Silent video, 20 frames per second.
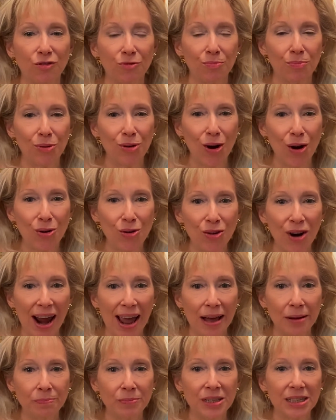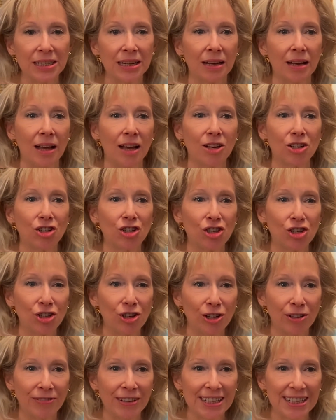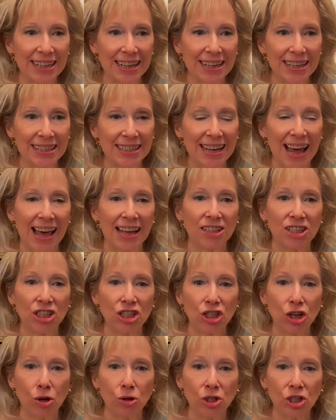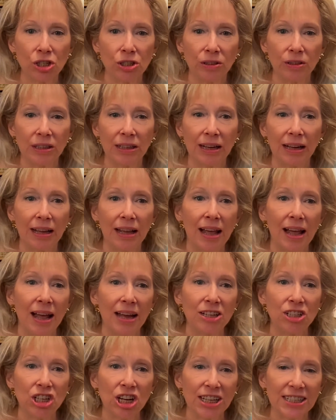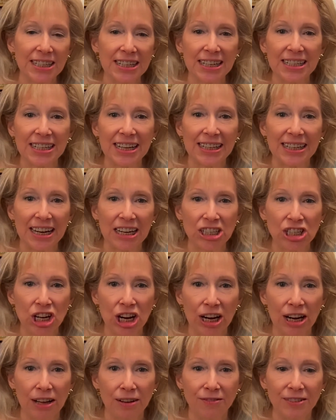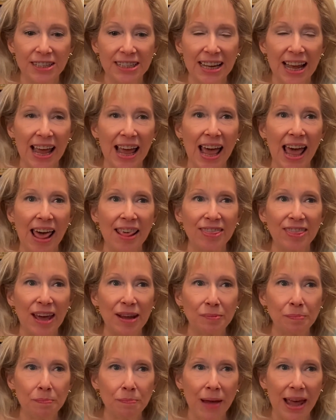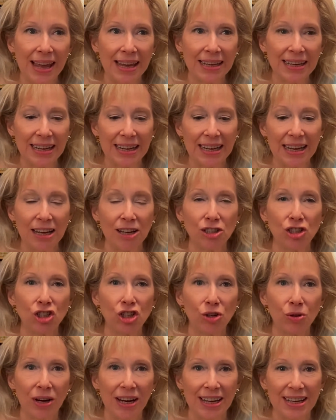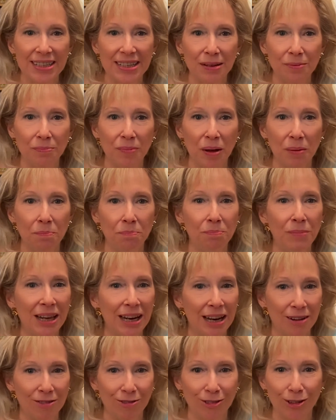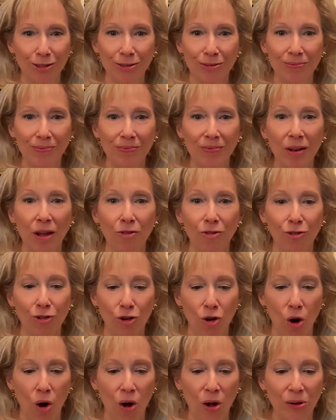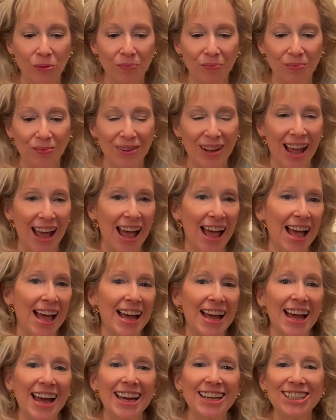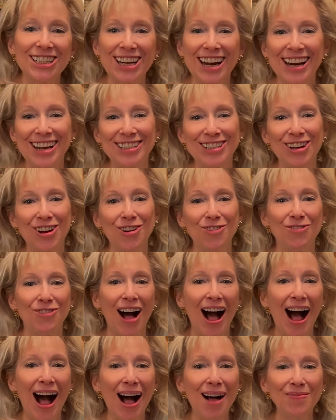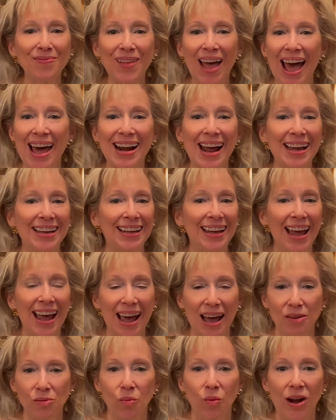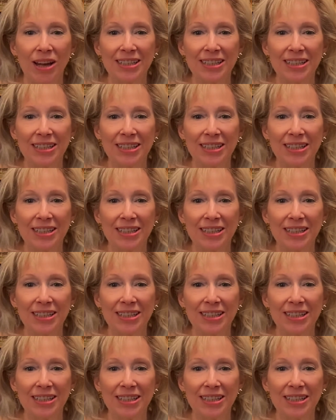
of programs, services, and social justice initiatives that make Judaism meaningful for all. Shana Tova, and I can't